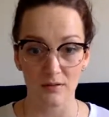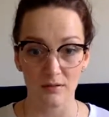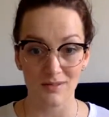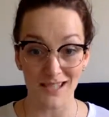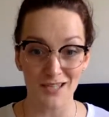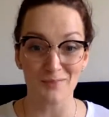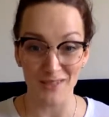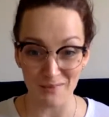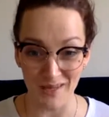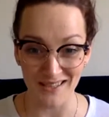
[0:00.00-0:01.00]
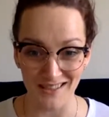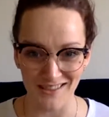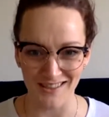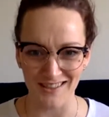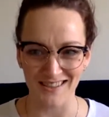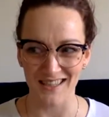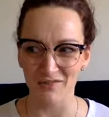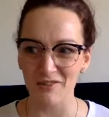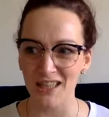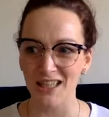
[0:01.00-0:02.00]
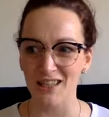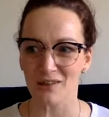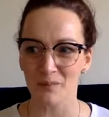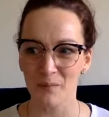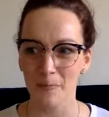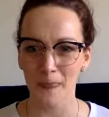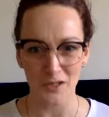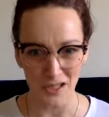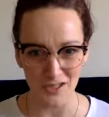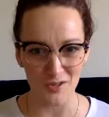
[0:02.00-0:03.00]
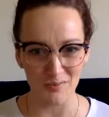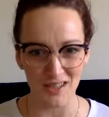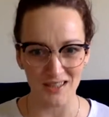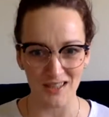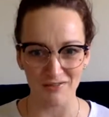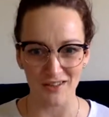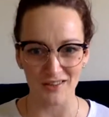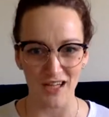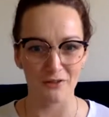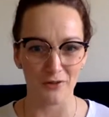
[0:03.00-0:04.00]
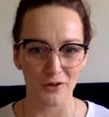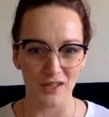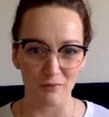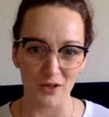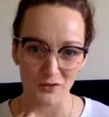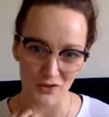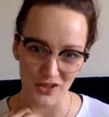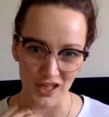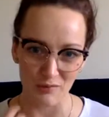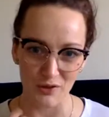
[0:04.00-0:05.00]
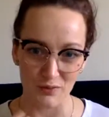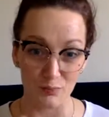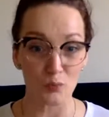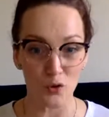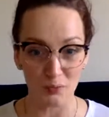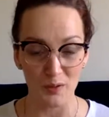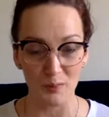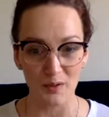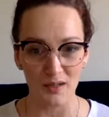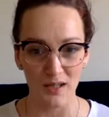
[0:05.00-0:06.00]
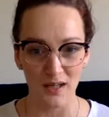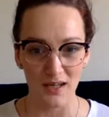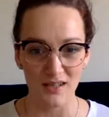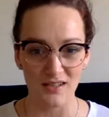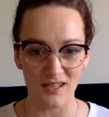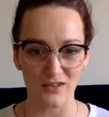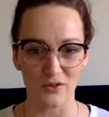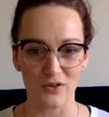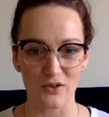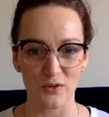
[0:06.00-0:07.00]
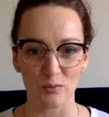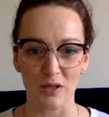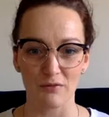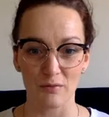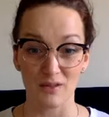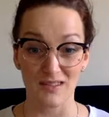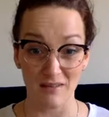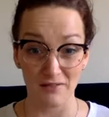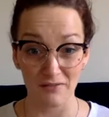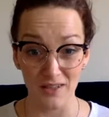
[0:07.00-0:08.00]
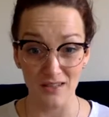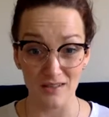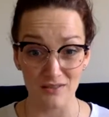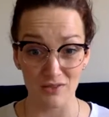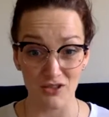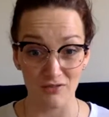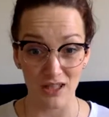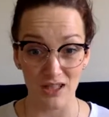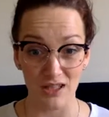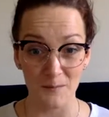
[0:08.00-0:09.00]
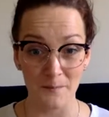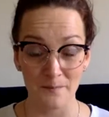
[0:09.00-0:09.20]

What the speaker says: sent me, the messages that really touched me and that I thought I wanted to share with more people. There's also one from the Seven Fingers, which really